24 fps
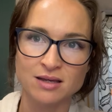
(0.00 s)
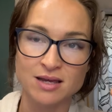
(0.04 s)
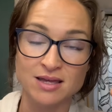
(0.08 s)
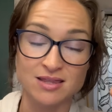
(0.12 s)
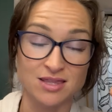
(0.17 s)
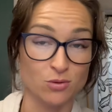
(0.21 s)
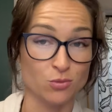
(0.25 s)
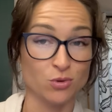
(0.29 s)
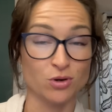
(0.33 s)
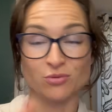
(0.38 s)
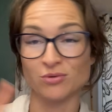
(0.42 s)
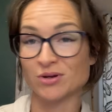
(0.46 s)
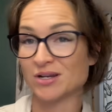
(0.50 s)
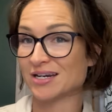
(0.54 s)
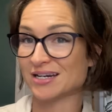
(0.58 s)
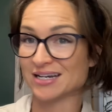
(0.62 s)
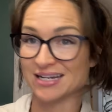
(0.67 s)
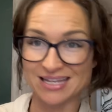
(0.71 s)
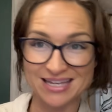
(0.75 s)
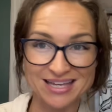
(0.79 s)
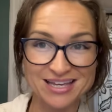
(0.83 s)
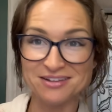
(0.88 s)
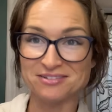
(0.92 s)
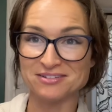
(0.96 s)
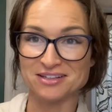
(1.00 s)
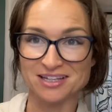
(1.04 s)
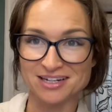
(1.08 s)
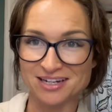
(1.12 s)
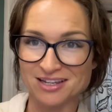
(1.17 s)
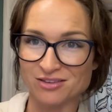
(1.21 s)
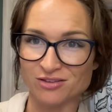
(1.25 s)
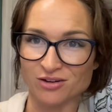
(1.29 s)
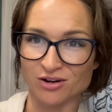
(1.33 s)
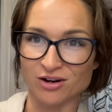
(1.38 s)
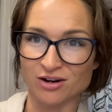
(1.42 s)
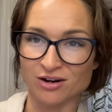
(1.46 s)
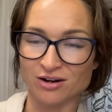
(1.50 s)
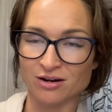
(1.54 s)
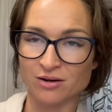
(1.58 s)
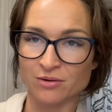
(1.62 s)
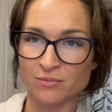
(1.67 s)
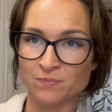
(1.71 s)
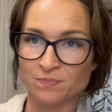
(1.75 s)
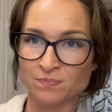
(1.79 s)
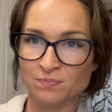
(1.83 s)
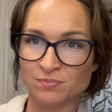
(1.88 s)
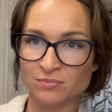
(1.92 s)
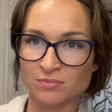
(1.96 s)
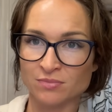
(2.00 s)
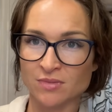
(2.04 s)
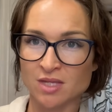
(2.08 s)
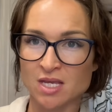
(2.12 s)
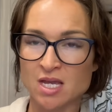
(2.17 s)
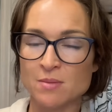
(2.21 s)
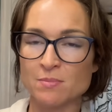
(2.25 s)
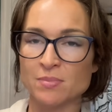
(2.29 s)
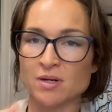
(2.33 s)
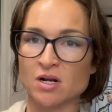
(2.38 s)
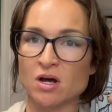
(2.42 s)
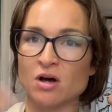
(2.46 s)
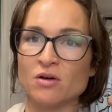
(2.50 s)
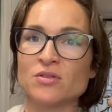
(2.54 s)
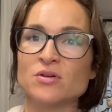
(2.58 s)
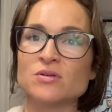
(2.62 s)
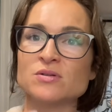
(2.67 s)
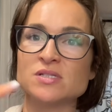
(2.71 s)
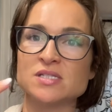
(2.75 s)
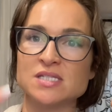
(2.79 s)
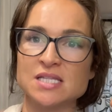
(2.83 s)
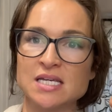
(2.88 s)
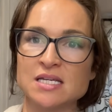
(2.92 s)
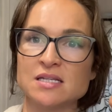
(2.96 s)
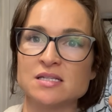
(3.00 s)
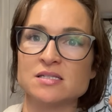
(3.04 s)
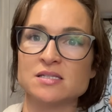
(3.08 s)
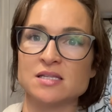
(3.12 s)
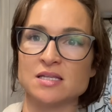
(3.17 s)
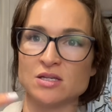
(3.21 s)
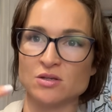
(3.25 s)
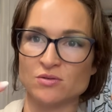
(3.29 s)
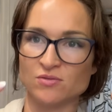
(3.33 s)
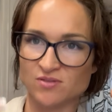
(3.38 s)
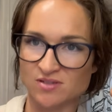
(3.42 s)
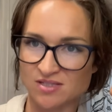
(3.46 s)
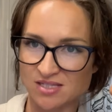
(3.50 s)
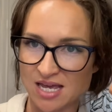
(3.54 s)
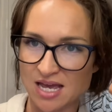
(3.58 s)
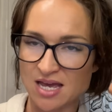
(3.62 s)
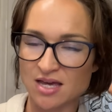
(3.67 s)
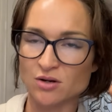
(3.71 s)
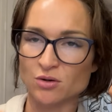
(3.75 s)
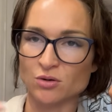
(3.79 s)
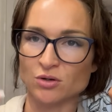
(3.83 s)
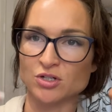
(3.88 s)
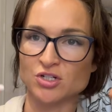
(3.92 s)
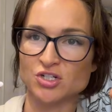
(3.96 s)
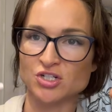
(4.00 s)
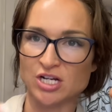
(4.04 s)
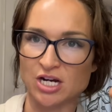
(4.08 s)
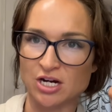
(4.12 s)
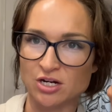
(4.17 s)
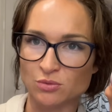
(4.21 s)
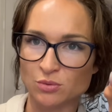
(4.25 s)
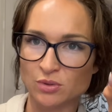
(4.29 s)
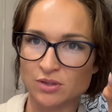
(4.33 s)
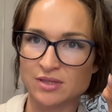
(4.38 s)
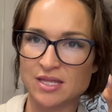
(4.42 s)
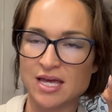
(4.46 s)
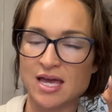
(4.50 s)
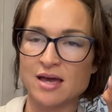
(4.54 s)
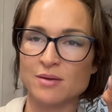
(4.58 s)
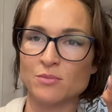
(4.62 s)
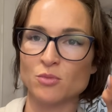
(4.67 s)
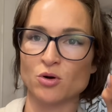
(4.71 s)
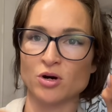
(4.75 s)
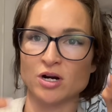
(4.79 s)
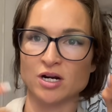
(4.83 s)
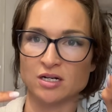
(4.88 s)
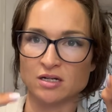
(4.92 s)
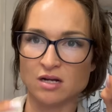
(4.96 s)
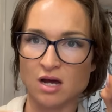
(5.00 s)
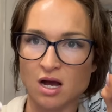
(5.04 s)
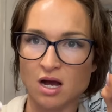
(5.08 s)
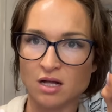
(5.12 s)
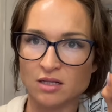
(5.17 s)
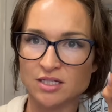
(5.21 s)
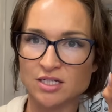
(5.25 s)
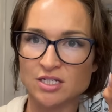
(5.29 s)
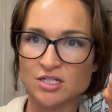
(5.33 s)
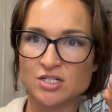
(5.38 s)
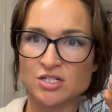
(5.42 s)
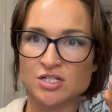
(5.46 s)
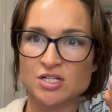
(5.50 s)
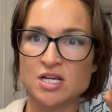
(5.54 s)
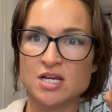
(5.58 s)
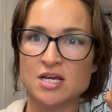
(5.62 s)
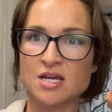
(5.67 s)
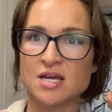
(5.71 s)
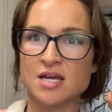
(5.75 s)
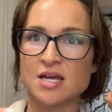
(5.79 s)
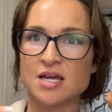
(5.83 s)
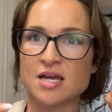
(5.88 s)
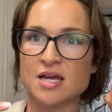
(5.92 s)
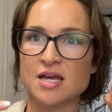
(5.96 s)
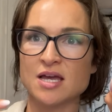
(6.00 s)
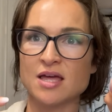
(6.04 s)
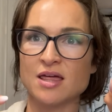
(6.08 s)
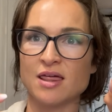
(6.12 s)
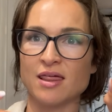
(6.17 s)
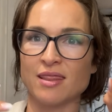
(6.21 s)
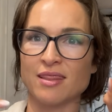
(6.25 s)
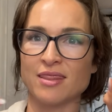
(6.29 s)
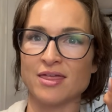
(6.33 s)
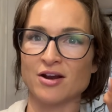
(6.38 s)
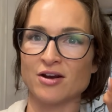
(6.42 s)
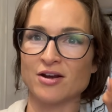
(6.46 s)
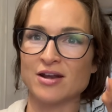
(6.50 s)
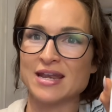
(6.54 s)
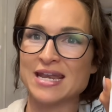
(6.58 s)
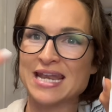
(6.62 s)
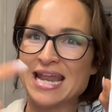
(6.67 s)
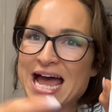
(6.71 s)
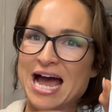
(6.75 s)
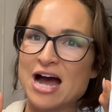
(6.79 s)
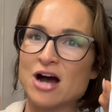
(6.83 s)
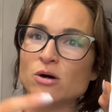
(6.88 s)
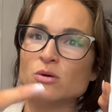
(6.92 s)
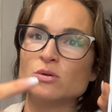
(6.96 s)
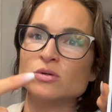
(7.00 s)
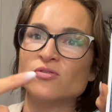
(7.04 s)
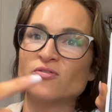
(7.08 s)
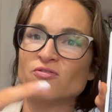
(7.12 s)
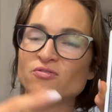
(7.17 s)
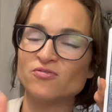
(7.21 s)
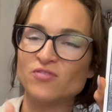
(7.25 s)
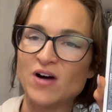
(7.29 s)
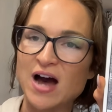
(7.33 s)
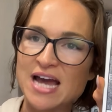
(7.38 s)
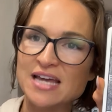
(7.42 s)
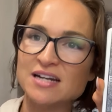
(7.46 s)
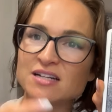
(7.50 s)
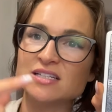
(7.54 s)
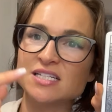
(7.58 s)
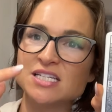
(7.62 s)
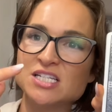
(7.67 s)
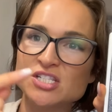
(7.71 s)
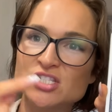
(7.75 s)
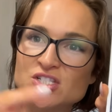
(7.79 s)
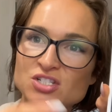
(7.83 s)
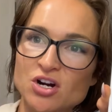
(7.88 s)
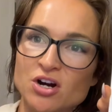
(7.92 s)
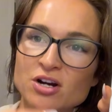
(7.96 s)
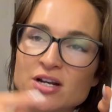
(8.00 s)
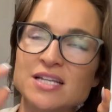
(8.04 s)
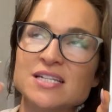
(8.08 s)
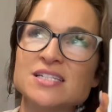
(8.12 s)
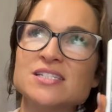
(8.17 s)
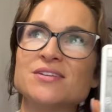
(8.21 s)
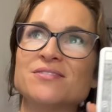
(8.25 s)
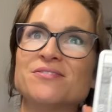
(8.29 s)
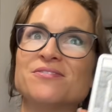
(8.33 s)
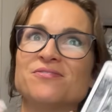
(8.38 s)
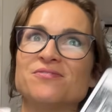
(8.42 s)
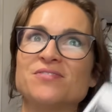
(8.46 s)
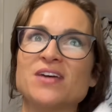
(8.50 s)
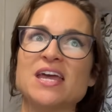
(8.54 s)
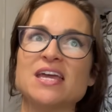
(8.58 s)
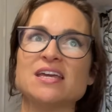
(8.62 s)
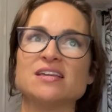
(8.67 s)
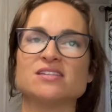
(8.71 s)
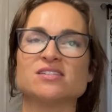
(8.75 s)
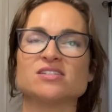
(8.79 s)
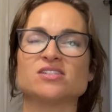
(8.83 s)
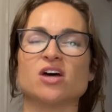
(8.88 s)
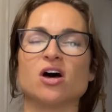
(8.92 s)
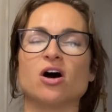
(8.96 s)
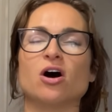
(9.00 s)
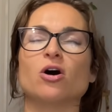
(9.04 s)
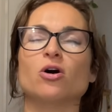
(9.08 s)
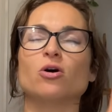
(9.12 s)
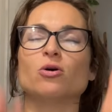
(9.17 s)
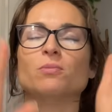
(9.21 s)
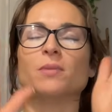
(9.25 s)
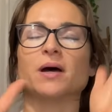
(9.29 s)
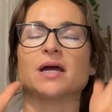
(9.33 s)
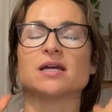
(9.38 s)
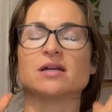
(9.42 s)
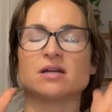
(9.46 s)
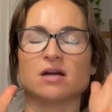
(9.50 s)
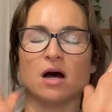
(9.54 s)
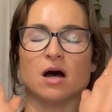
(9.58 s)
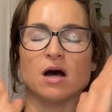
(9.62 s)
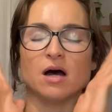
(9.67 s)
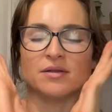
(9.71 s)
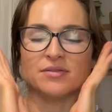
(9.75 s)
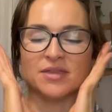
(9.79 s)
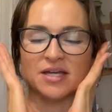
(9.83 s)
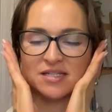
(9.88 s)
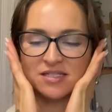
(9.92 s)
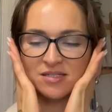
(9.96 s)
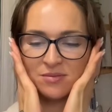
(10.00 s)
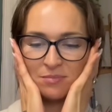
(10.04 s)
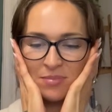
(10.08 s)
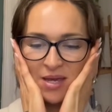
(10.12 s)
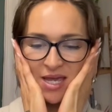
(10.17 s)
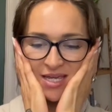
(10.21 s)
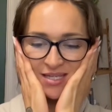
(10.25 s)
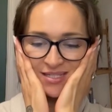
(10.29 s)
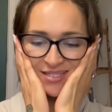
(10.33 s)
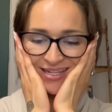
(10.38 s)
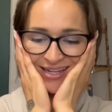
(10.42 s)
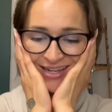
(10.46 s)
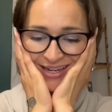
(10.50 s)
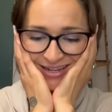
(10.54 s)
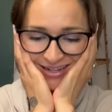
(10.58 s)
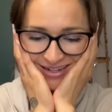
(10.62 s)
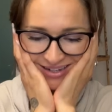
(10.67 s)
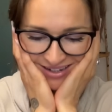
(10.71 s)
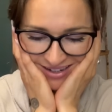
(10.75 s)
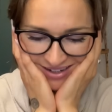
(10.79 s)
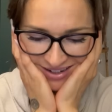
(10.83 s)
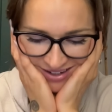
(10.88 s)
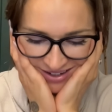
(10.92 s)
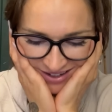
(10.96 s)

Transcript: They weren't ready to heal it either. But all those things that you've said or shared with them or acknowledged, they're now finally starting to face. Oh my God, that's amazing.